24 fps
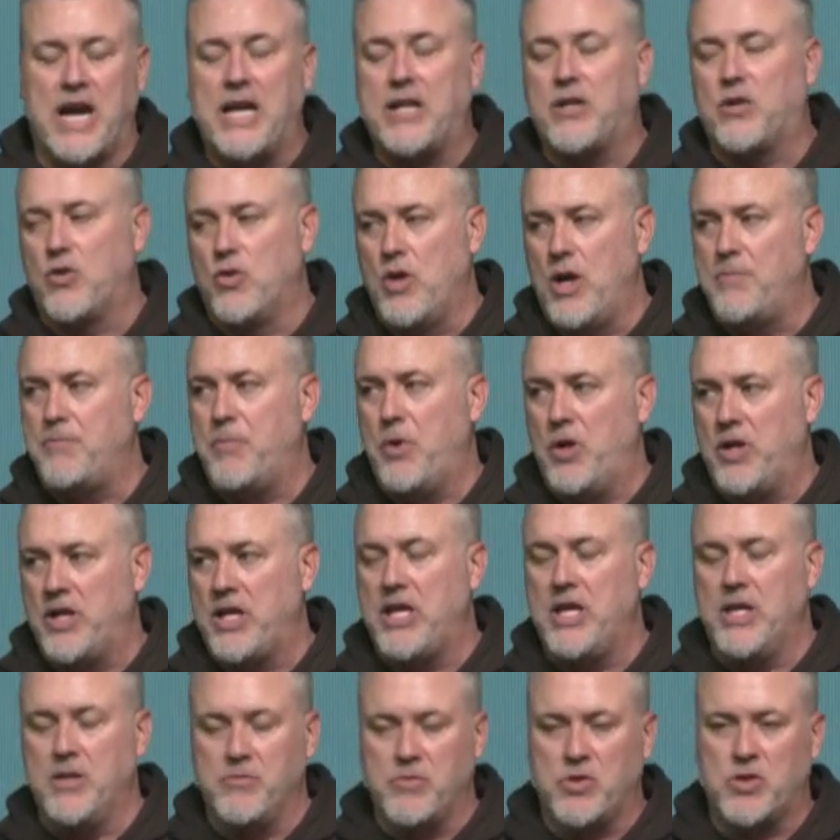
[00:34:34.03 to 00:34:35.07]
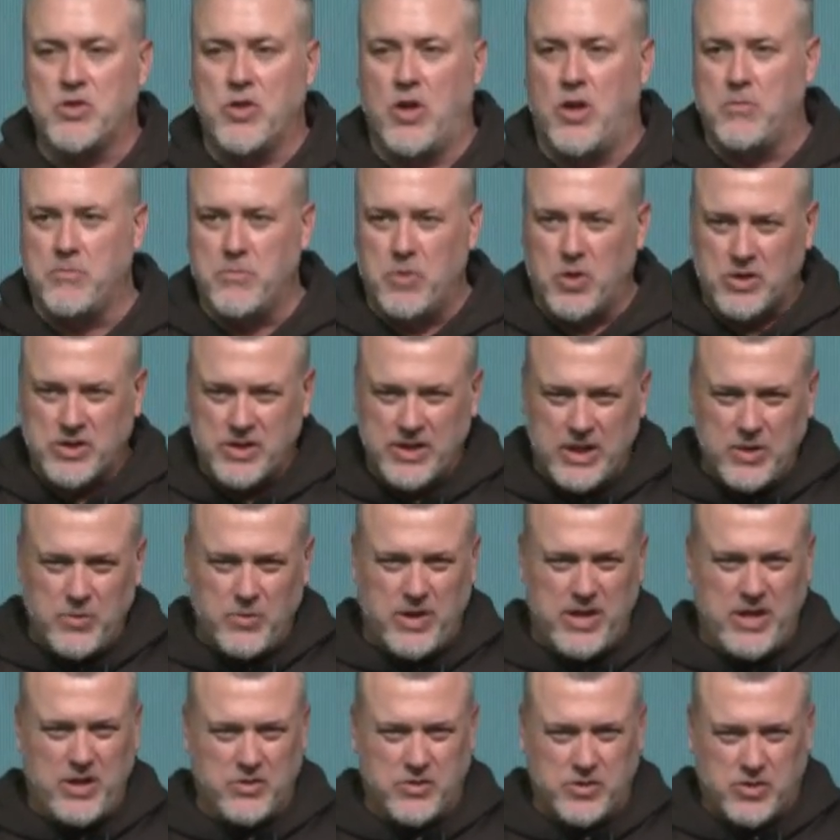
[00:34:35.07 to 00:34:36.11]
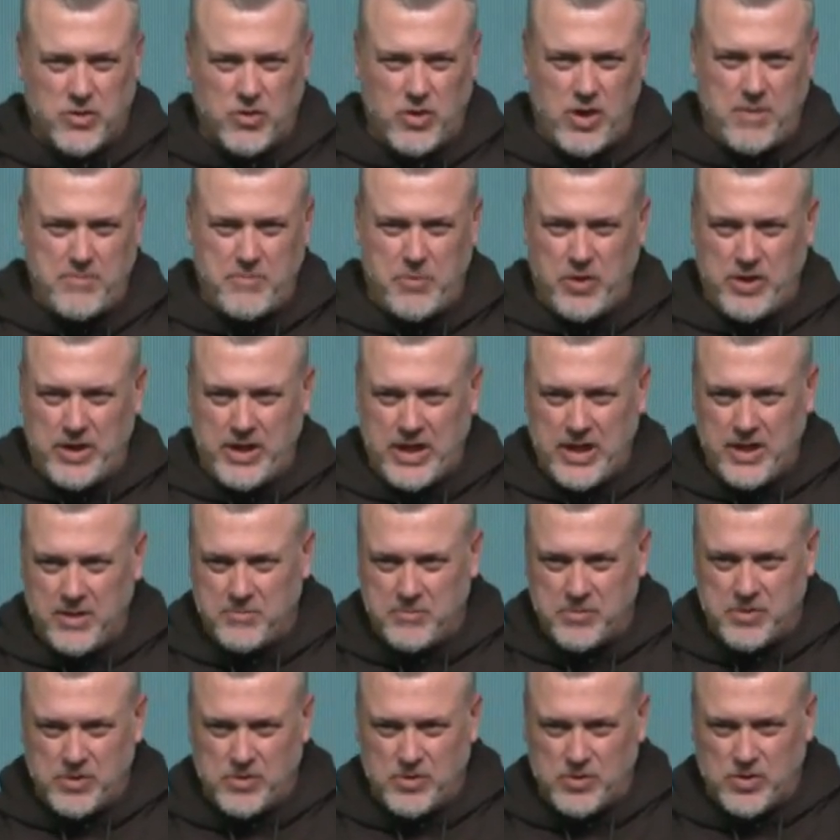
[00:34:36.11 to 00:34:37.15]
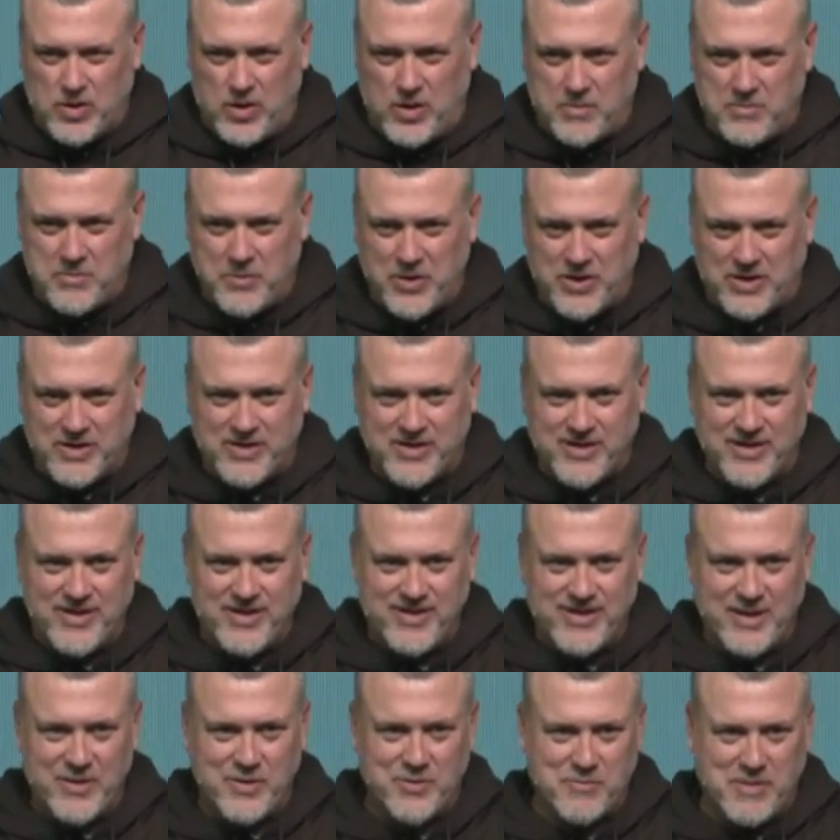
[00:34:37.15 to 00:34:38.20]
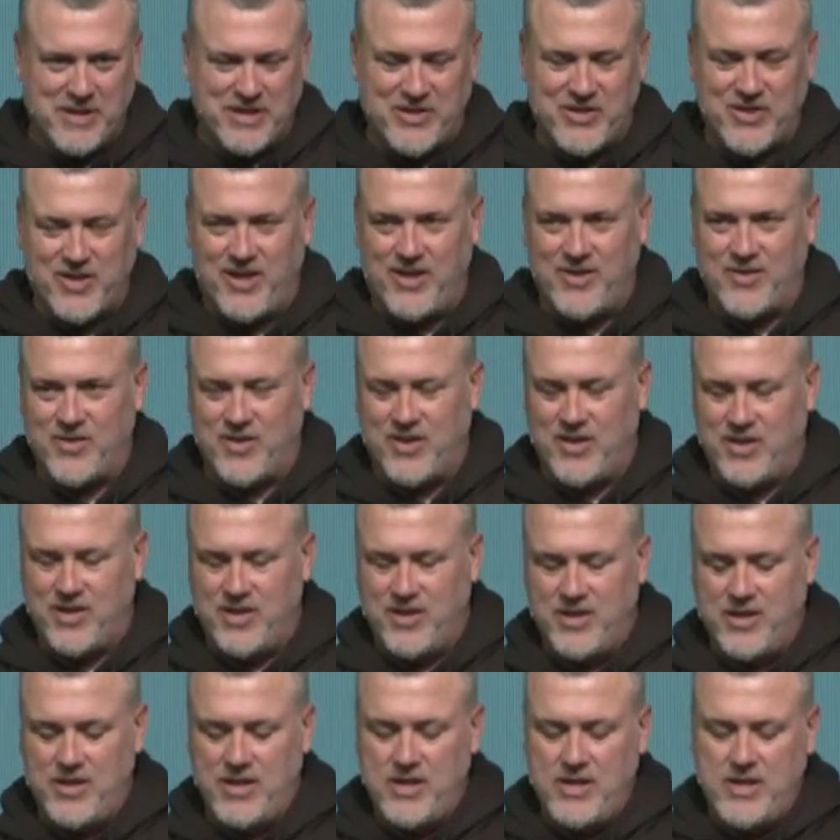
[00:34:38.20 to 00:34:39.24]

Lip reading: I grew up on hymns, songbooks. Anyone else grew up on hymns and songbooks? That was my childhood.